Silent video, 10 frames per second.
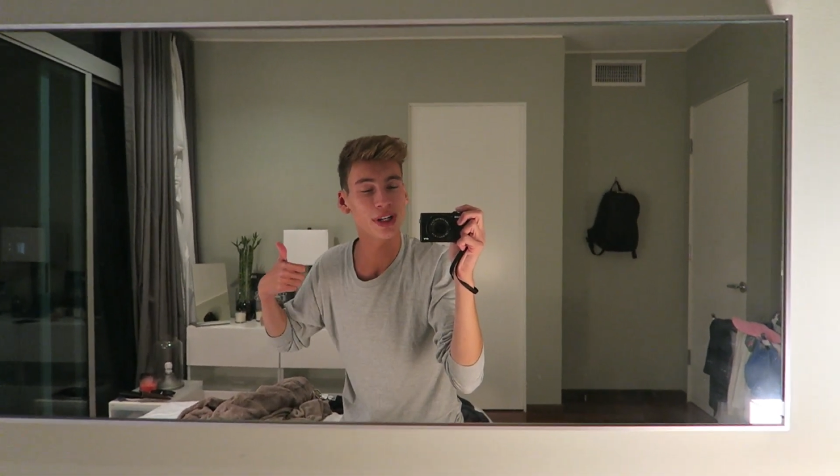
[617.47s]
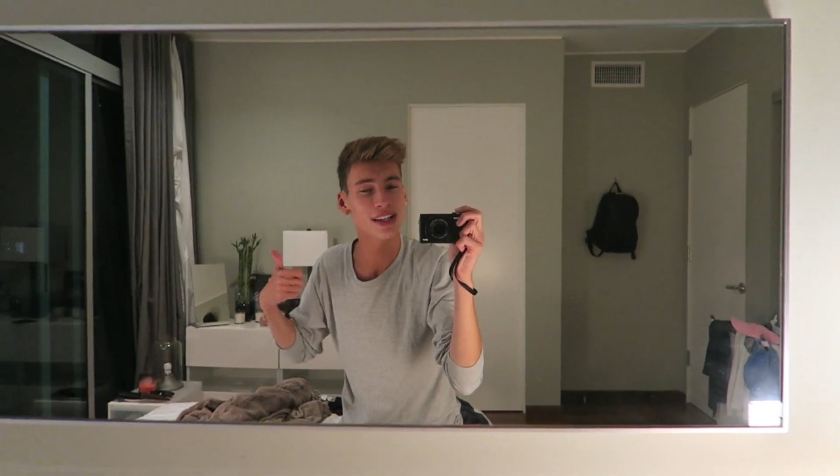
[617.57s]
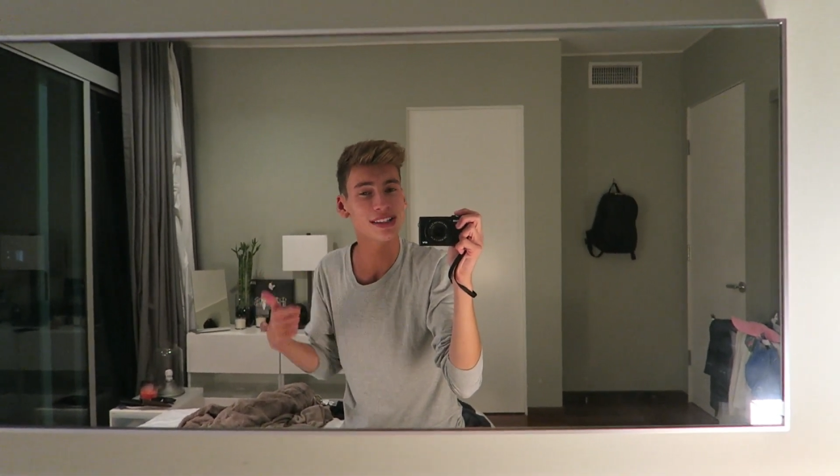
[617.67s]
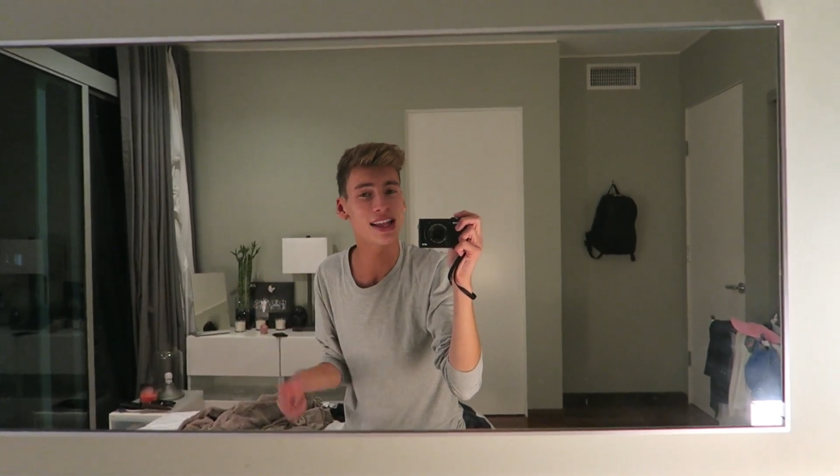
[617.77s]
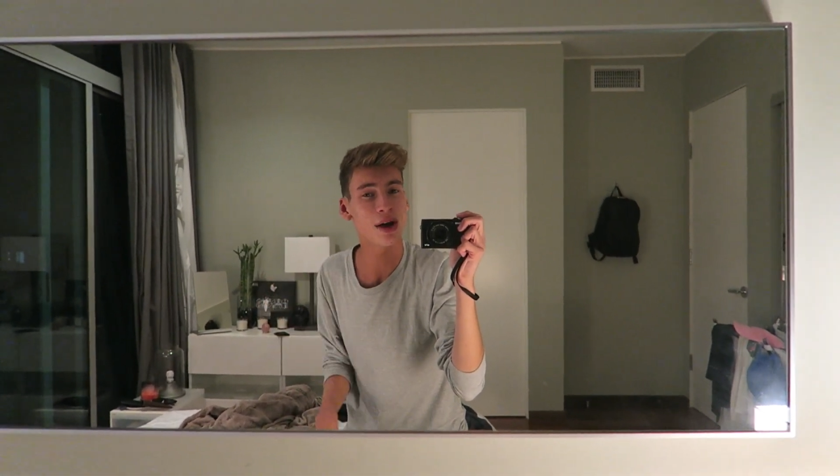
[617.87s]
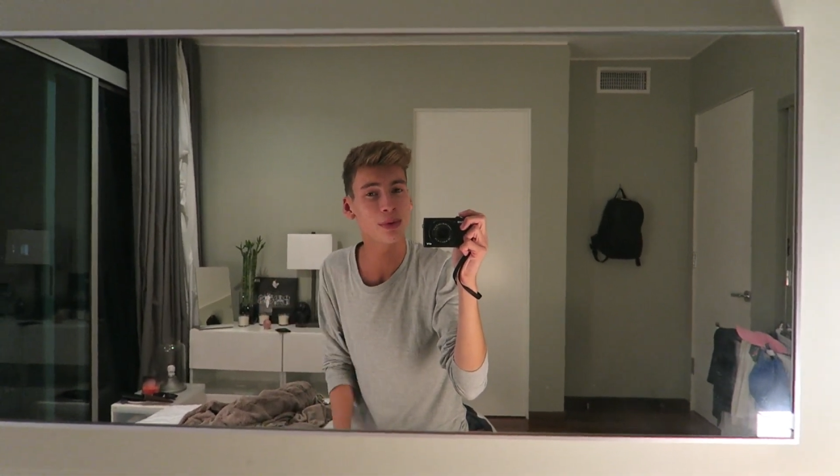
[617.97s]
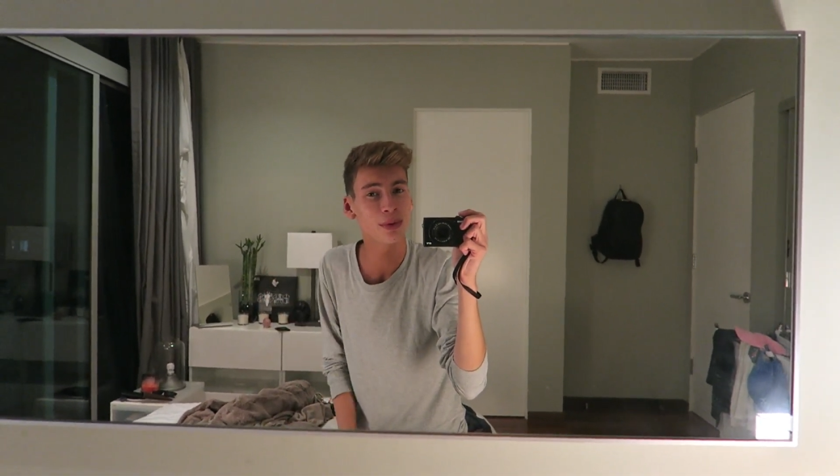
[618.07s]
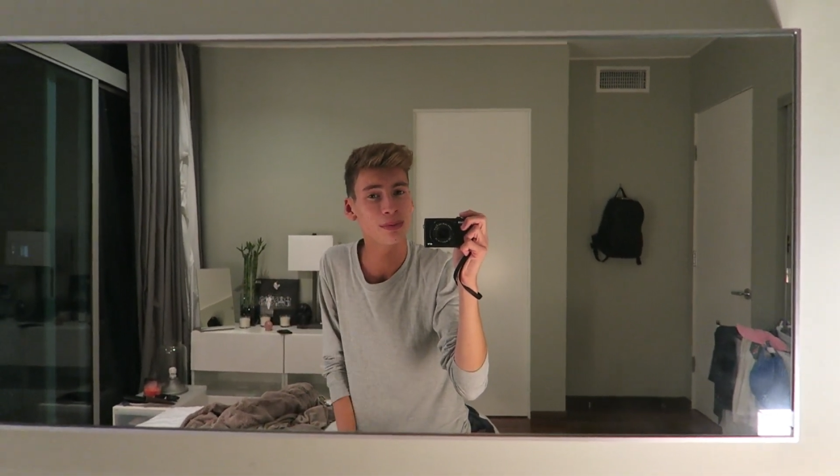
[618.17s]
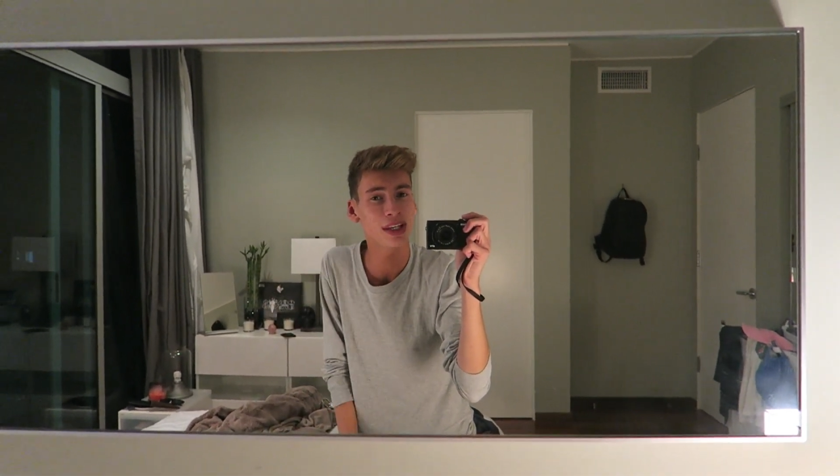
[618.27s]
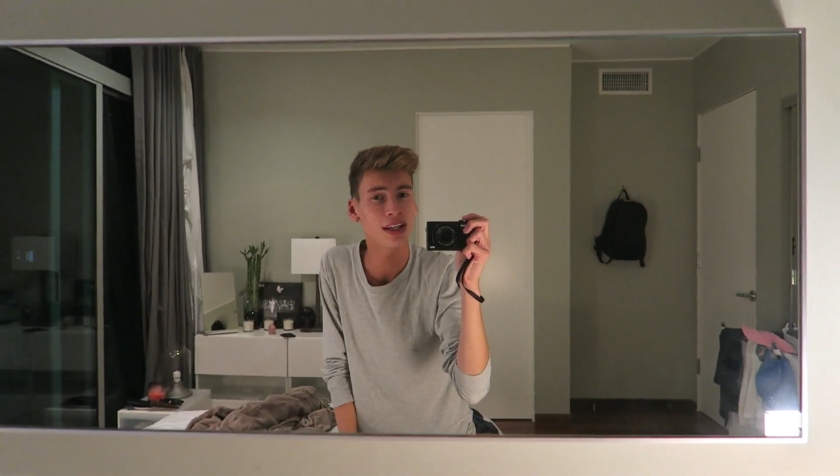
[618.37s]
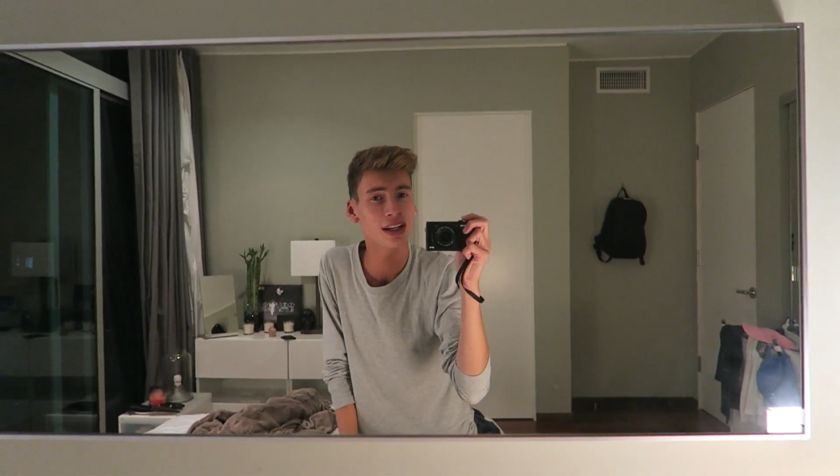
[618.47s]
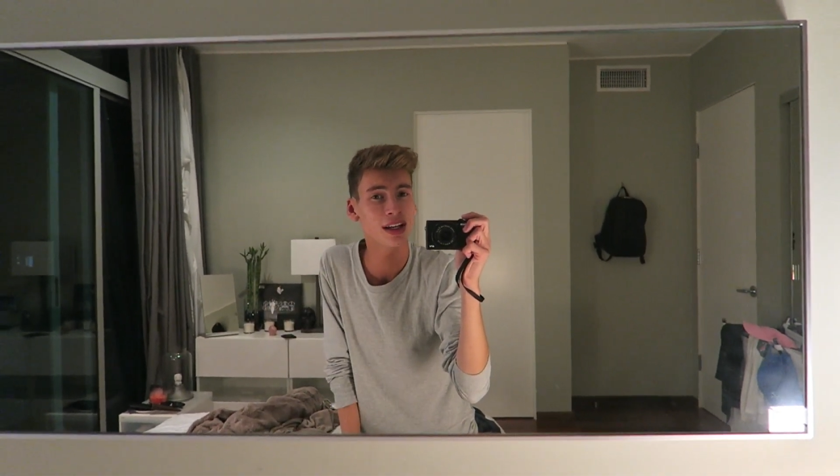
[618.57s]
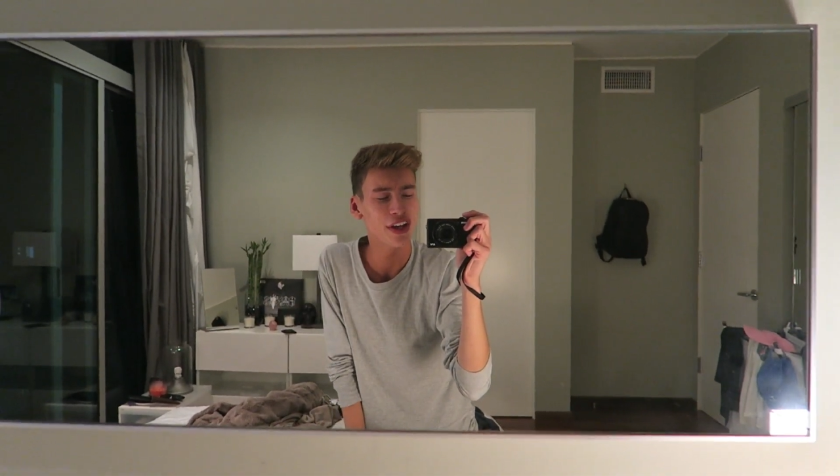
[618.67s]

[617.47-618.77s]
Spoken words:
because that will mean